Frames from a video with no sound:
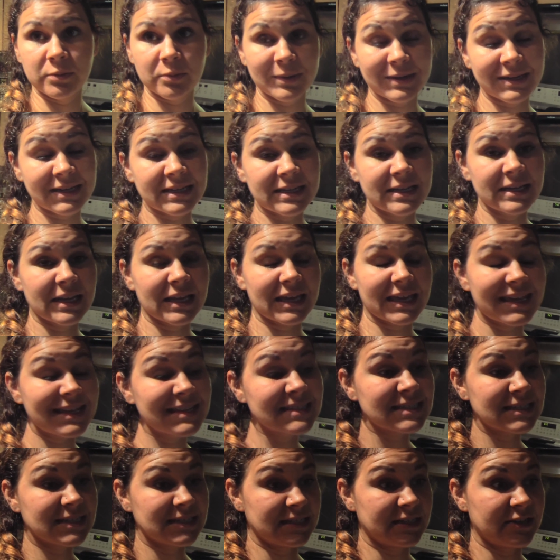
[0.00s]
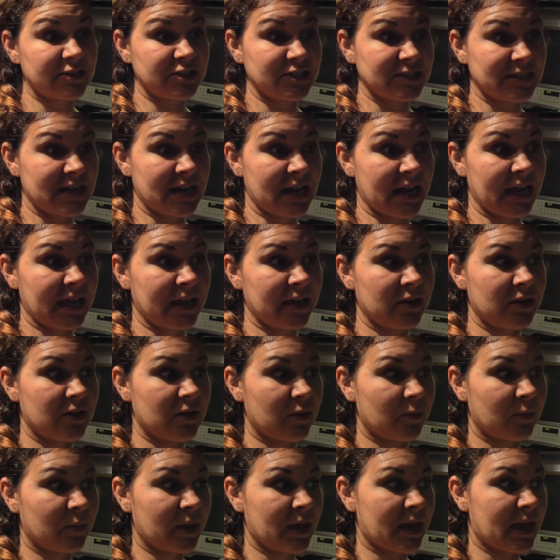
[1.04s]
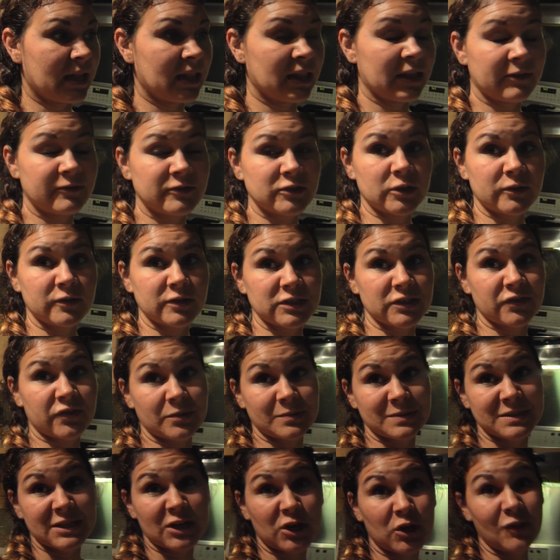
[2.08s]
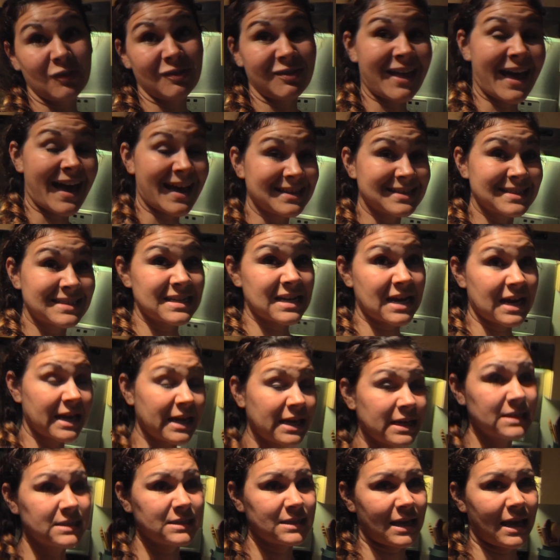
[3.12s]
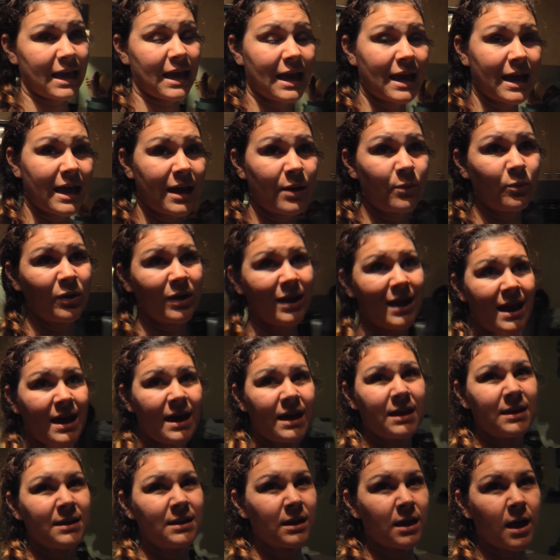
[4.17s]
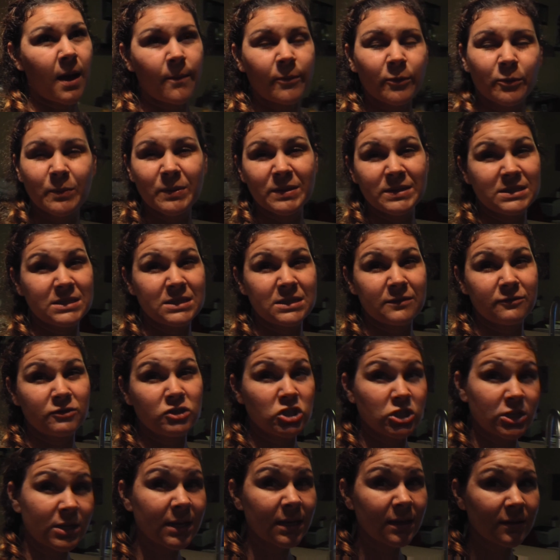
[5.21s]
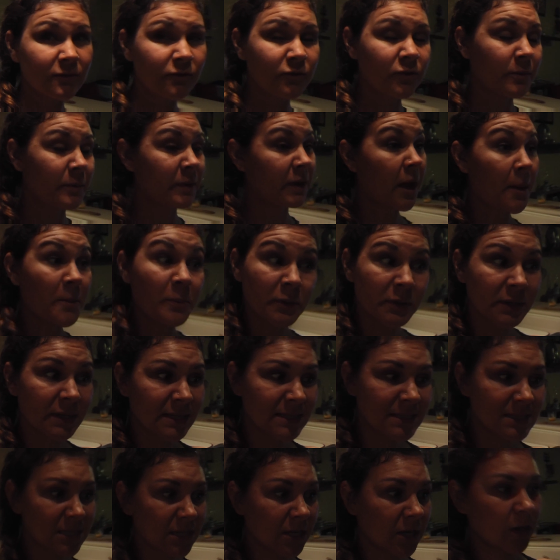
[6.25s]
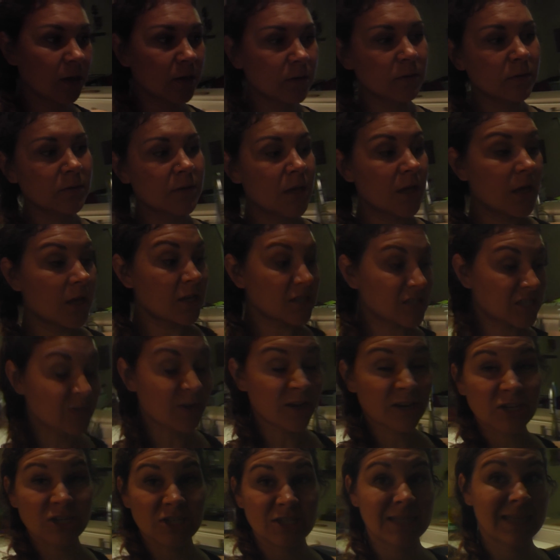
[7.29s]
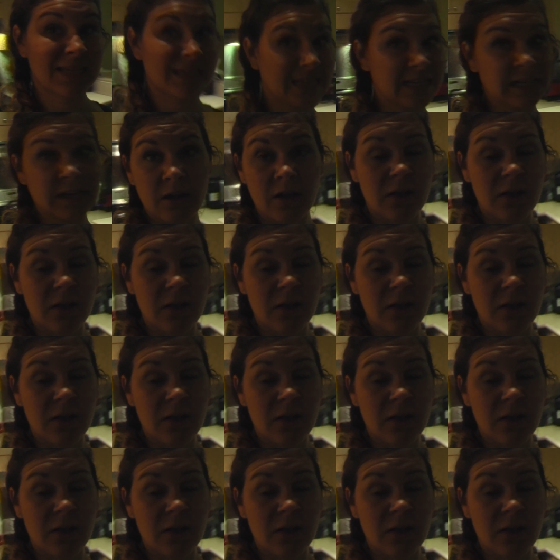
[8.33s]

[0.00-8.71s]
We did easy dinner tonight. We had leftovers from dinner last night, and we had a couple pieces of chicken from a couple nights ago. So I just heated